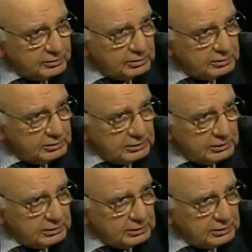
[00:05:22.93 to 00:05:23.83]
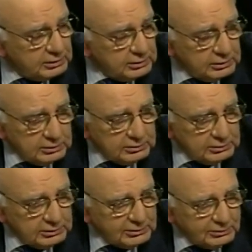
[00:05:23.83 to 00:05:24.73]

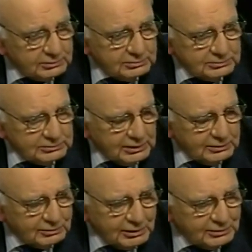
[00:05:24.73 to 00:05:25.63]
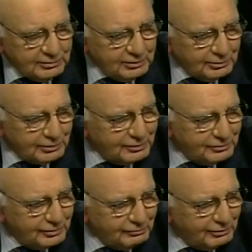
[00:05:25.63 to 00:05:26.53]
You know, I don't like to see all
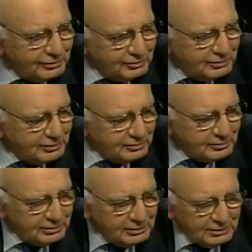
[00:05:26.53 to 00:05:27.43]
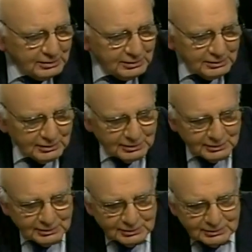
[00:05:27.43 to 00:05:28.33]
this intervention.
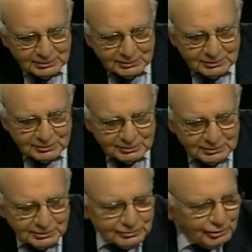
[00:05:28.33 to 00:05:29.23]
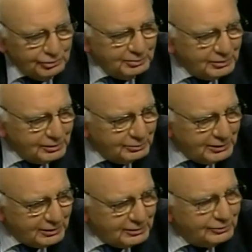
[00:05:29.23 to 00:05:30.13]
It's disturbing that we
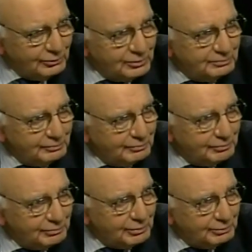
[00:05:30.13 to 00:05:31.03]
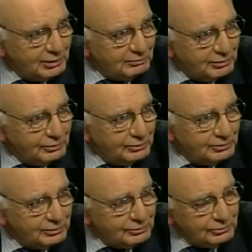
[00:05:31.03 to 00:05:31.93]
had to do it, but we have to do
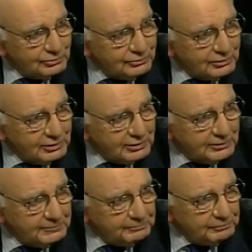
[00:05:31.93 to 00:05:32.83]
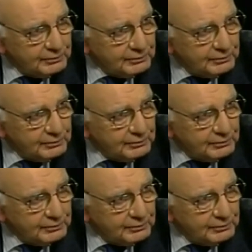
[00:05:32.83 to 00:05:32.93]
it. The tools are there.